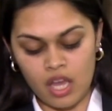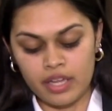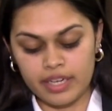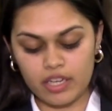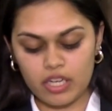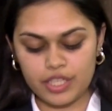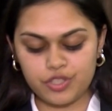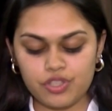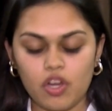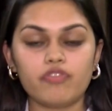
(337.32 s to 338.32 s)

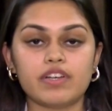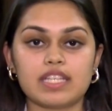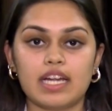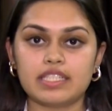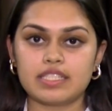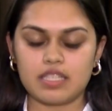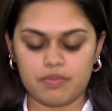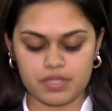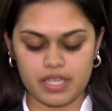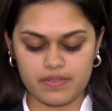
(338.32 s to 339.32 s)
Regulation of hazardous
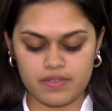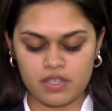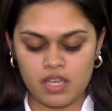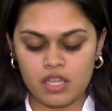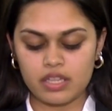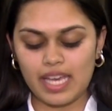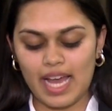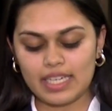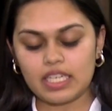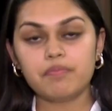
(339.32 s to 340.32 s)
substance. The
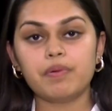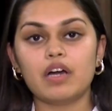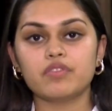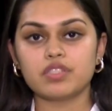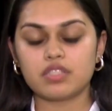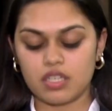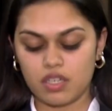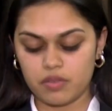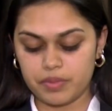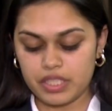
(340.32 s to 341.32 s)
Act empowers the
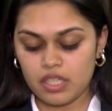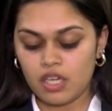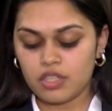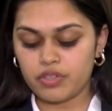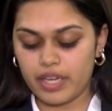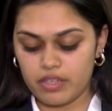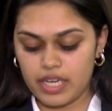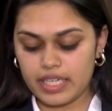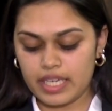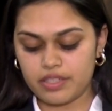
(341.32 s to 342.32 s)
government to
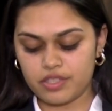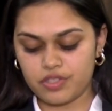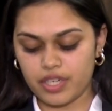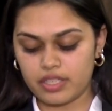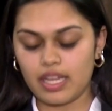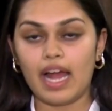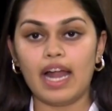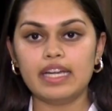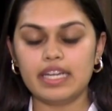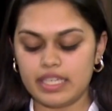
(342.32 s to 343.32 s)
regulate and restrict the
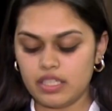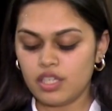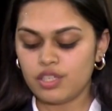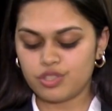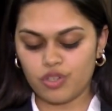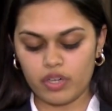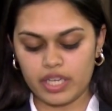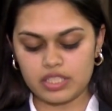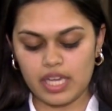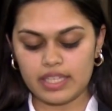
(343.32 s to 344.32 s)
handling,
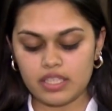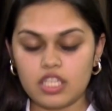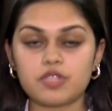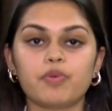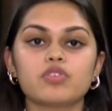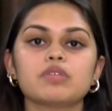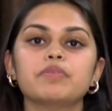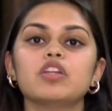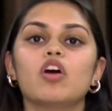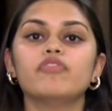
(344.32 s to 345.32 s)
storage and the disposal
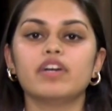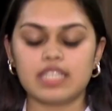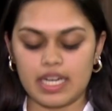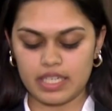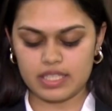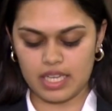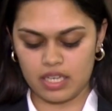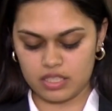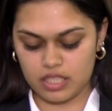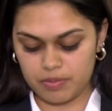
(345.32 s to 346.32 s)
of hazardous
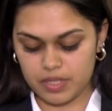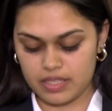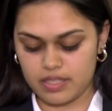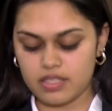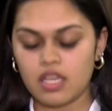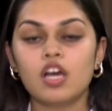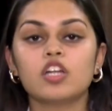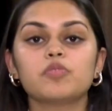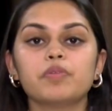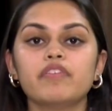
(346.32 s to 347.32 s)
substances
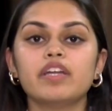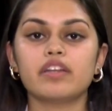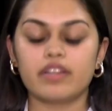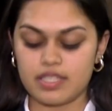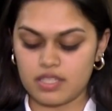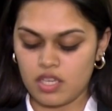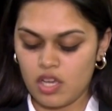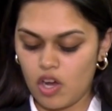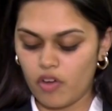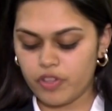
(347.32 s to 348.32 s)
to prevent risk
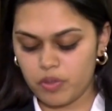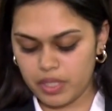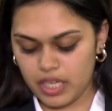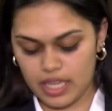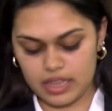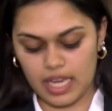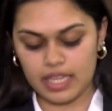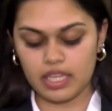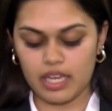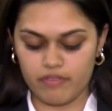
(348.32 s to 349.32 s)
of human health
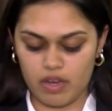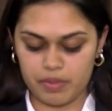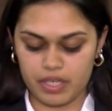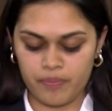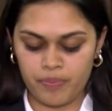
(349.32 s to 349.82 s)
and the environment.